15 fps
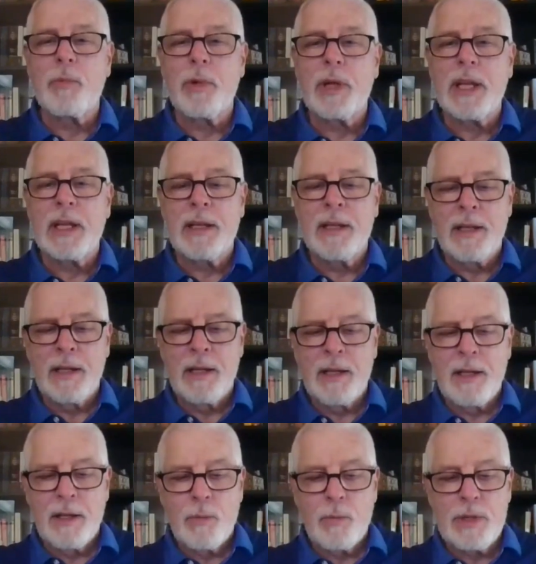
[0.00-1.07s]
and we
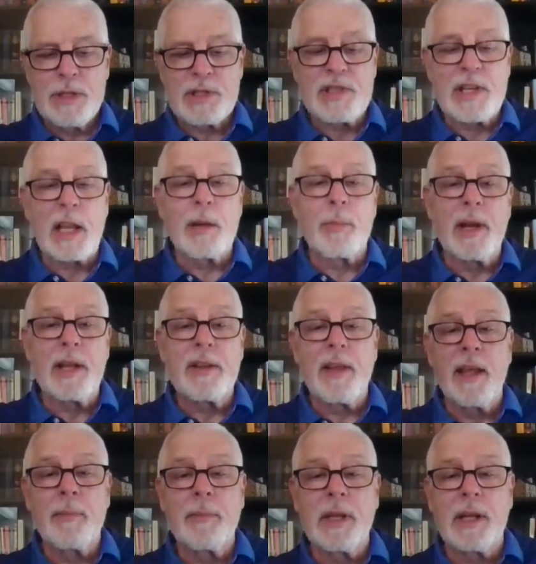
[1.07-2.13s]
just celebrate
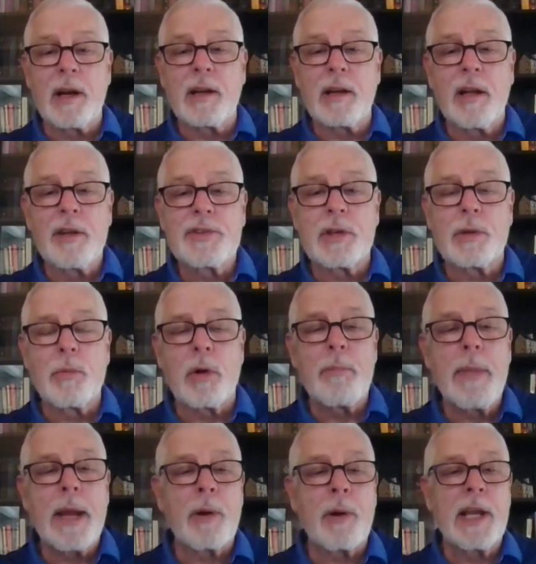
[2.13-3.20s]
them in our culture.
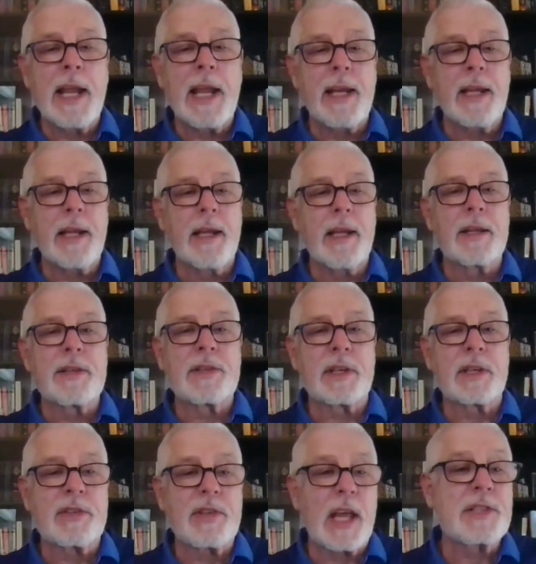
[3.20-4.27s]
We're marinating in a
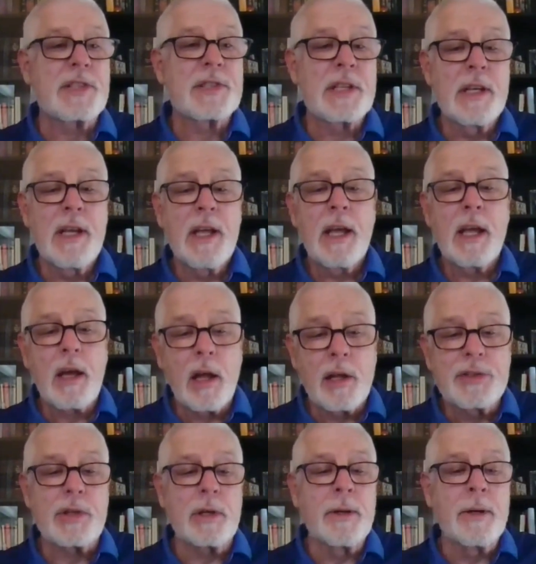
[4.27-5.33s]
success
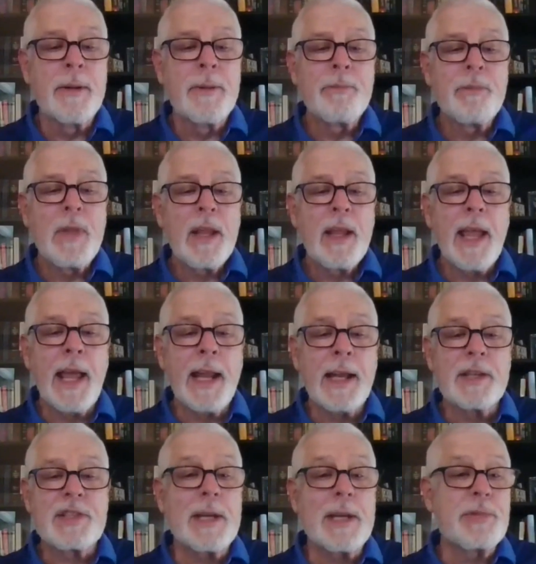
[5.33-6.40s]
culture,
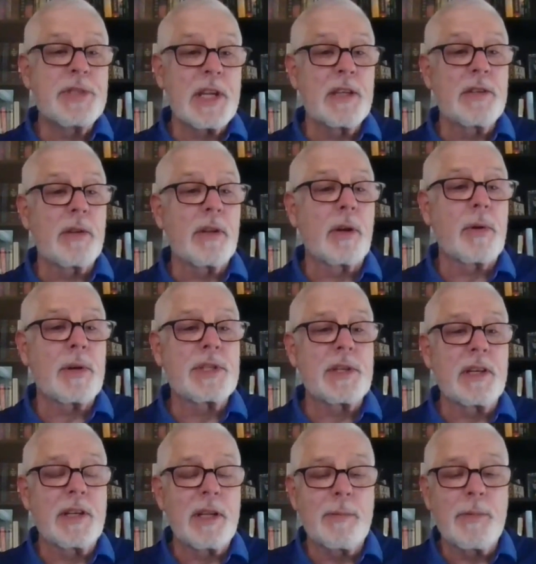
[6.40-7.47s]
and it seeps into the
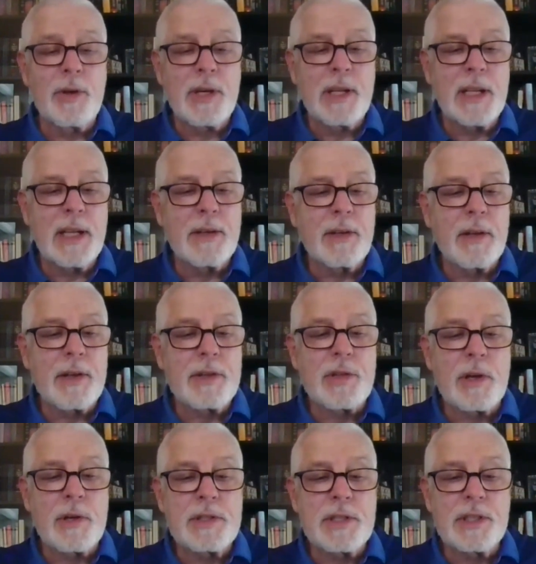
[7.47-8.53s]
Christian community and to the
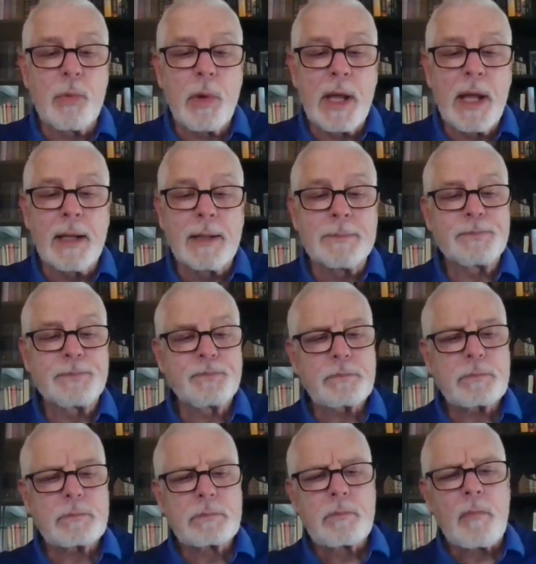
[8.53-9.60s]
church as well.
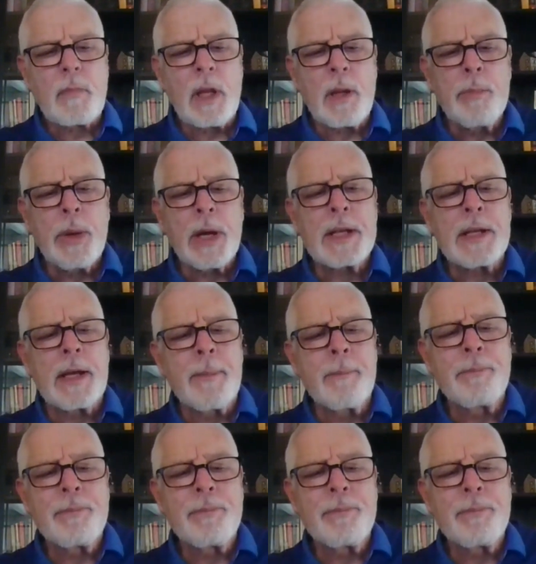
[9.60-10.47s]
But